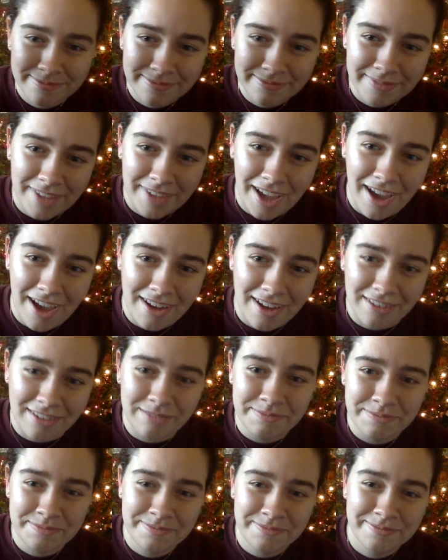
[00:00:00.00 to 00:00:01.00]
And
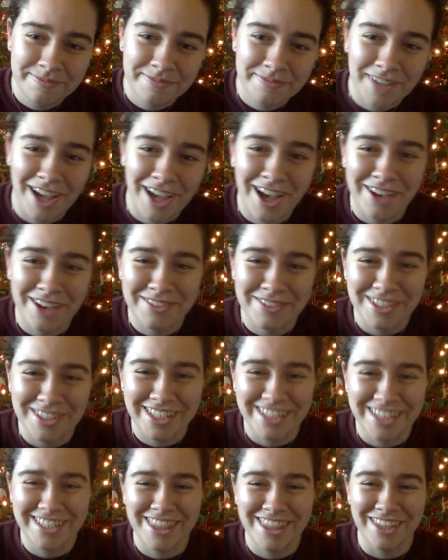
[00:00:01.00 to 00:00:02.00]
have a
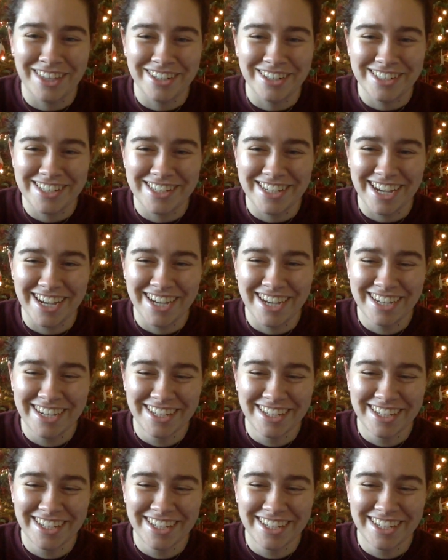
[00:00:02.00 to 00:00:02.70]
good Thursday.